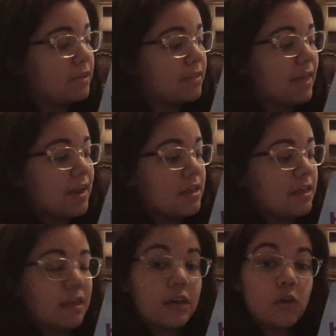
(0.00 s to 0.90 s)
That
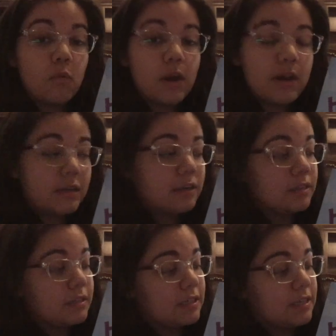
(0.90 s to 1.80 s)
iguana
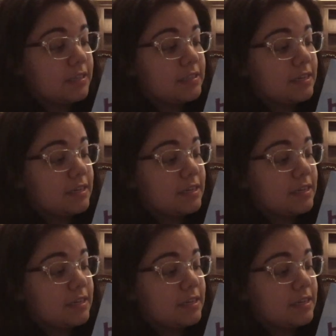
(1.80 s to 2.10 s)
is